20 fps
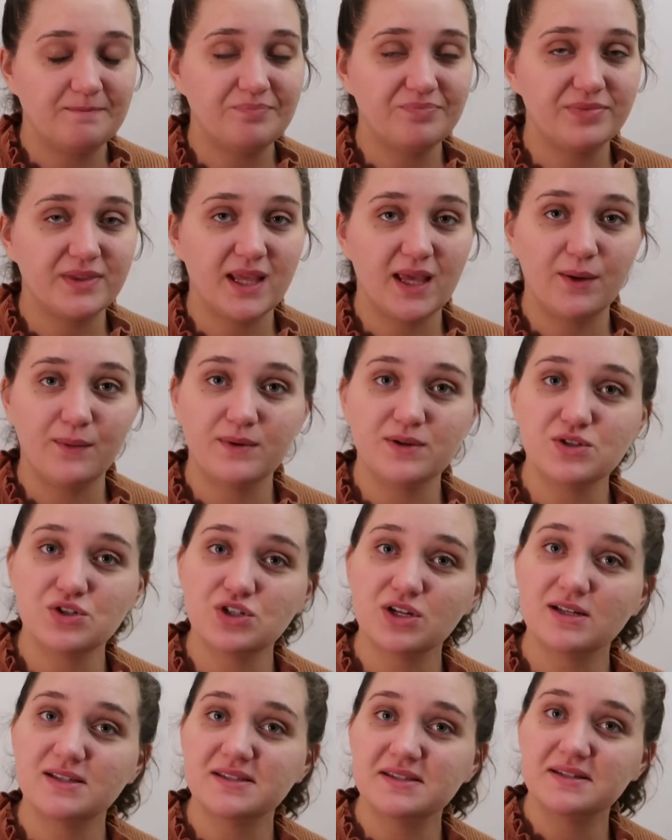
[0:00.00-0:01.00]
it was
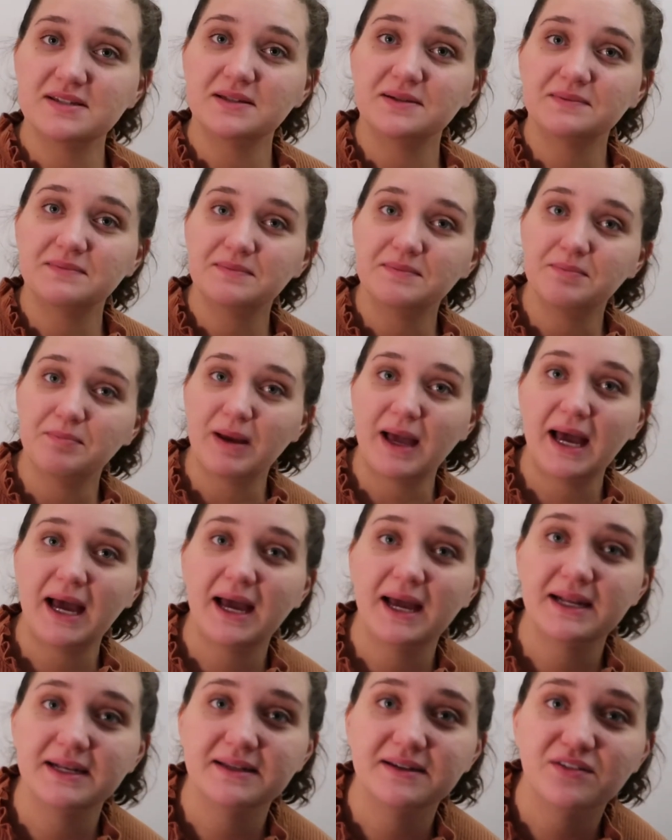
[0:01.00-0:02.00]
just
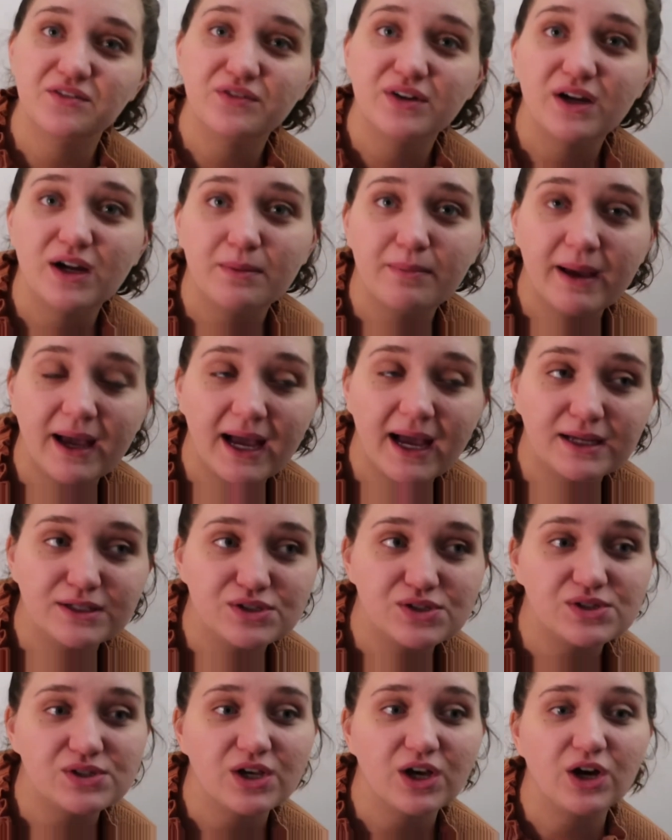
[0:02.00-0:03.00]
bad, very
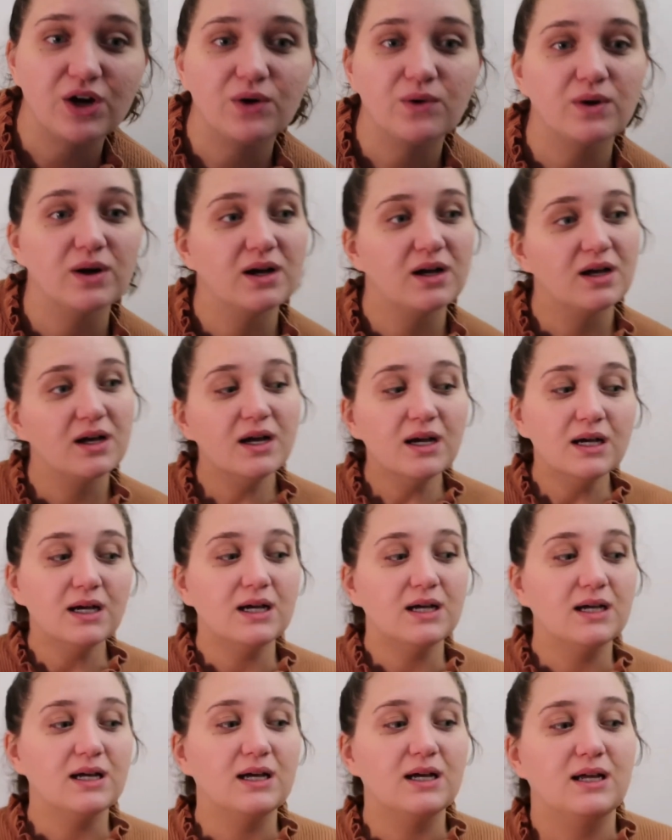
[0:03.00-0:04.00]
bad. So
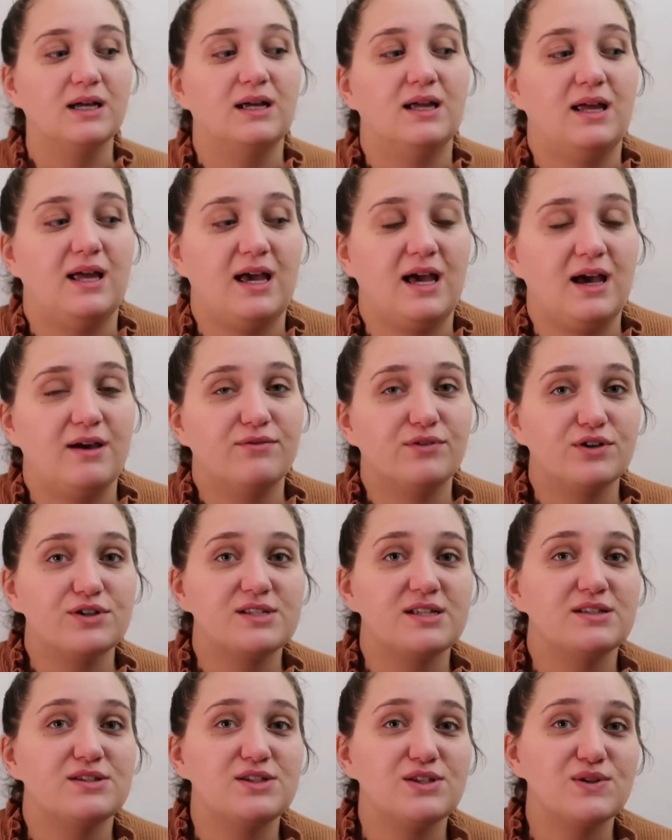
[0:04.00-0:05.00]
ever
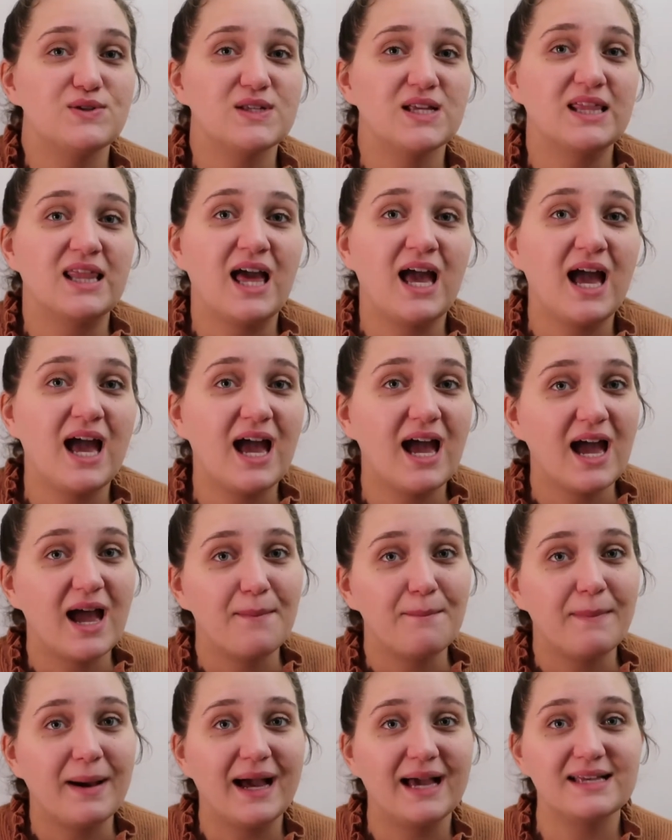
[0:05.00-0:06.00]
since using that,
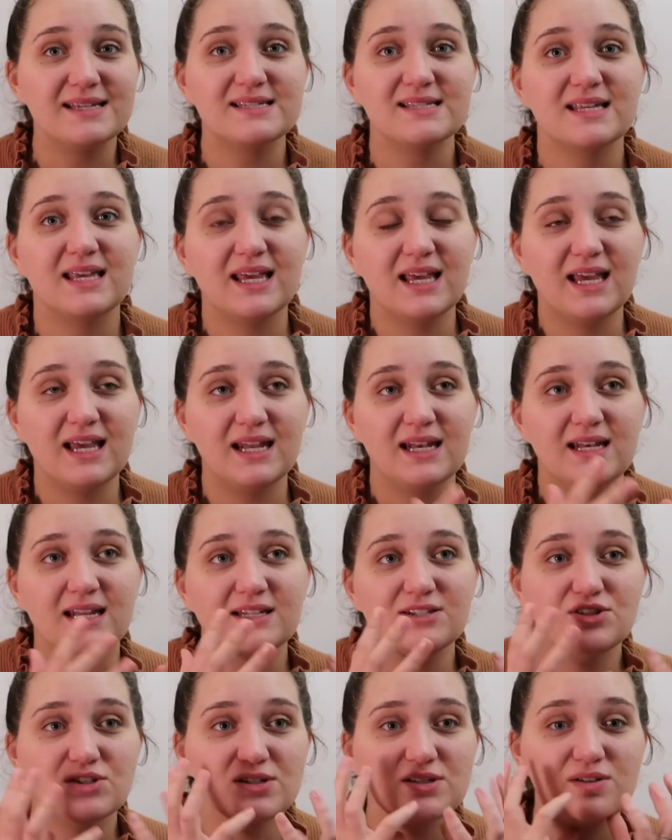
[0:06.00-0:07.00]
my skin
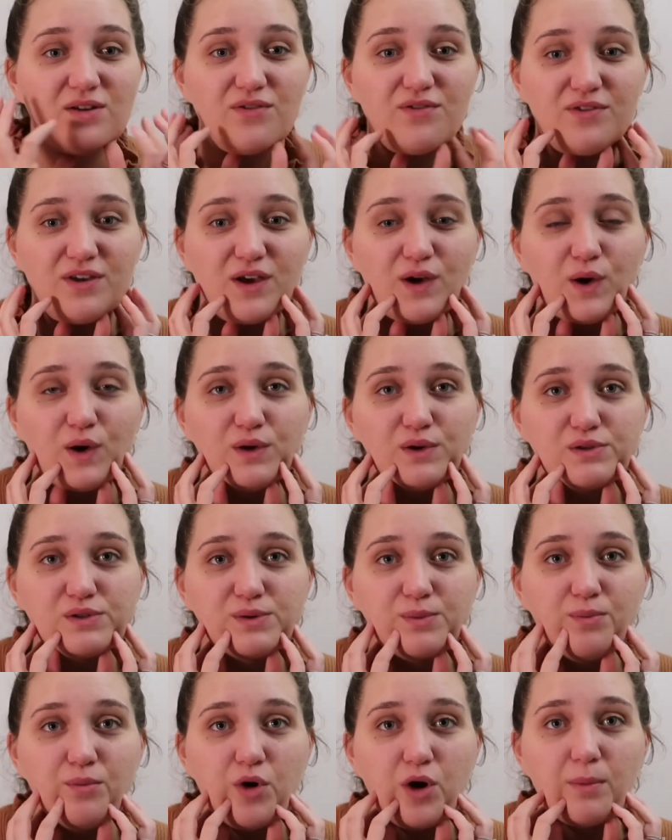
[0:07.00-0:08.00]
just feels
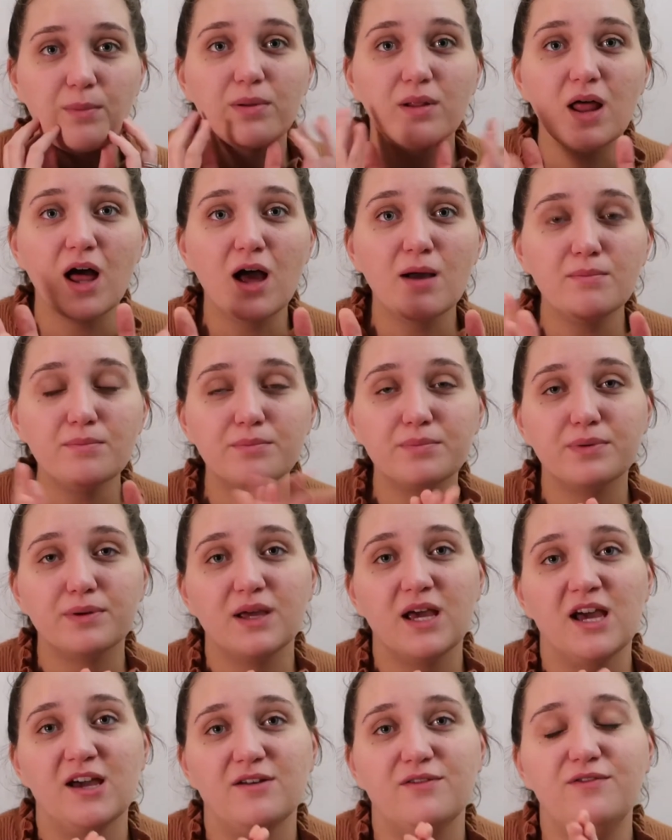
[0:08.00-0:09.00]
more plump.
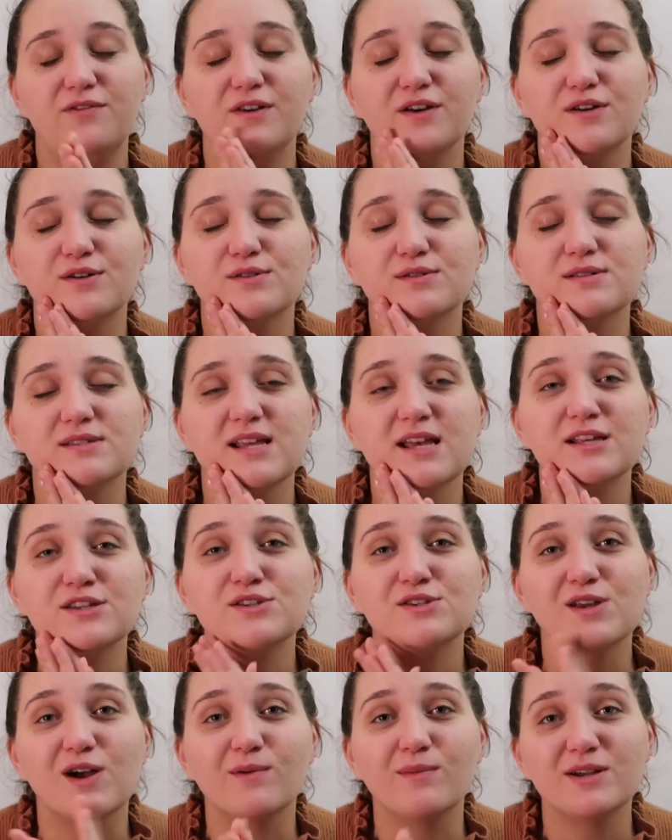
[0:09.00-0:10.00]
It feels
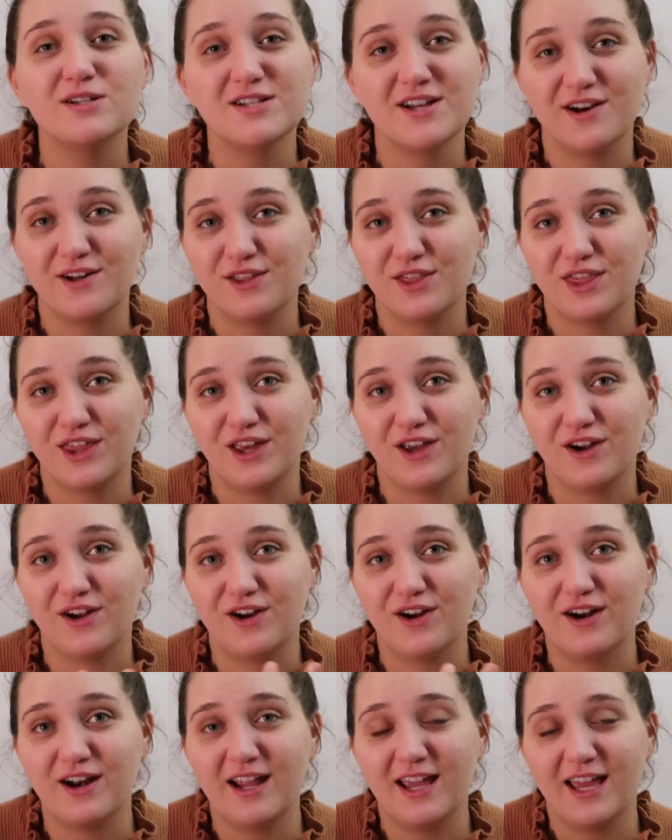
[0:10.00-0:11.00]
so much
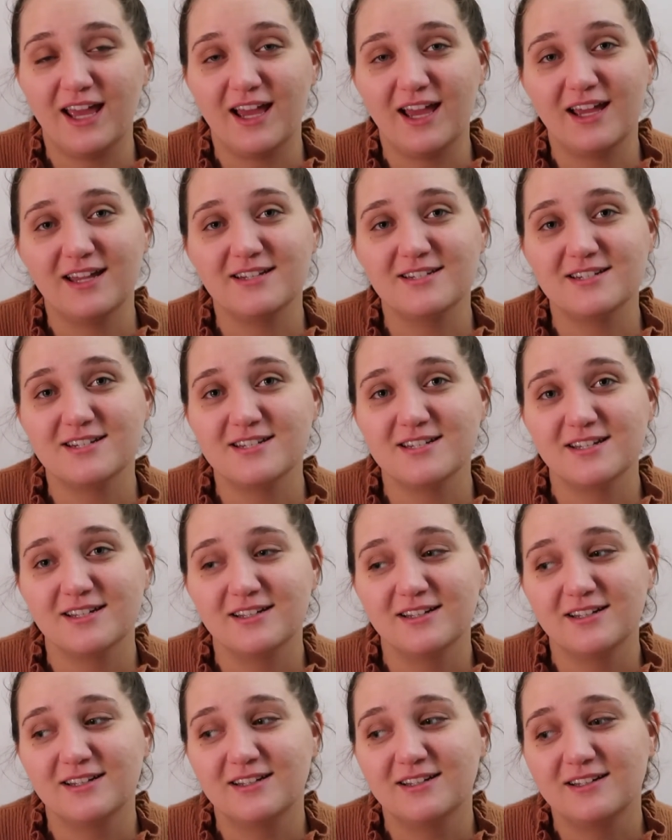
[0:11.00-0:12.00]
healthier, and
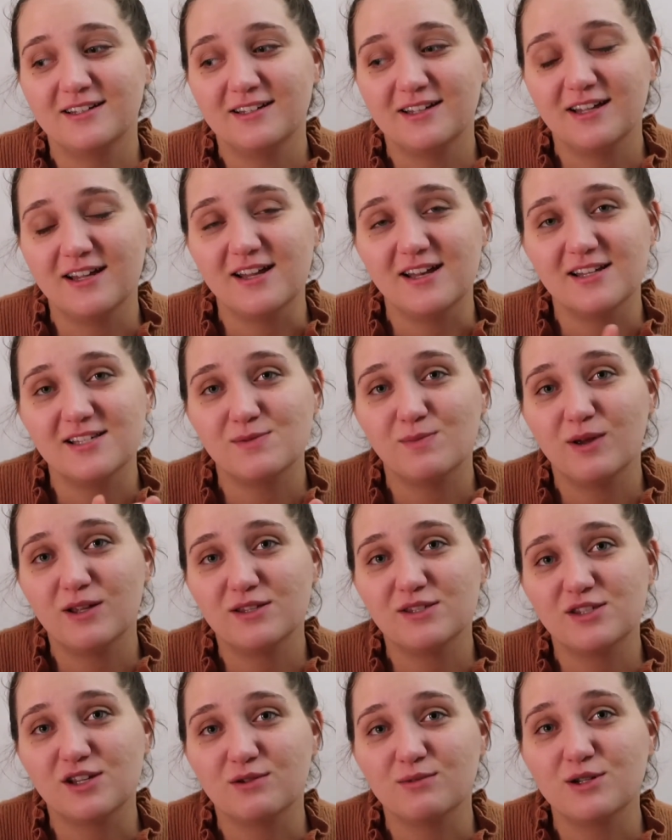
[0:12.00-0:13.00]
it has been
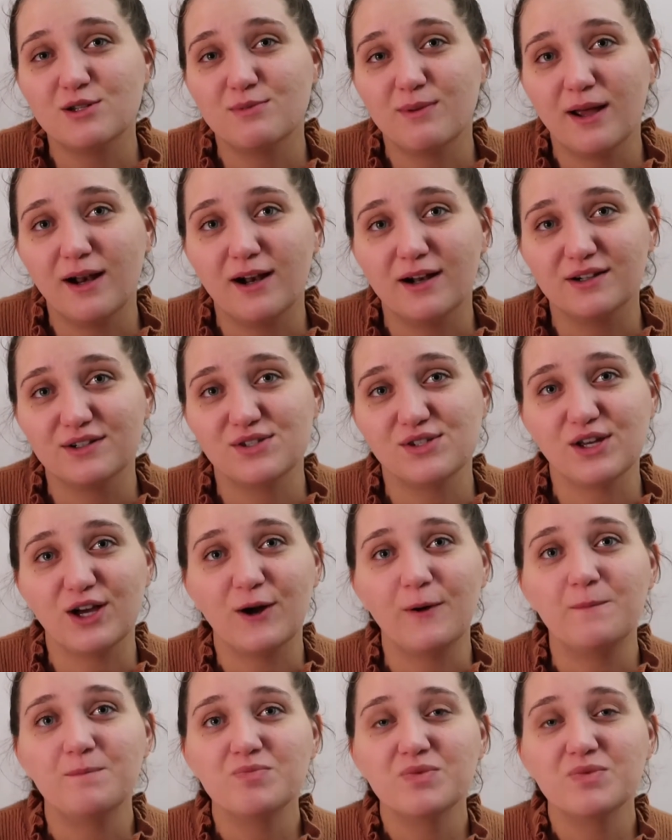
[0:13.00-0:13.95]
so much better. So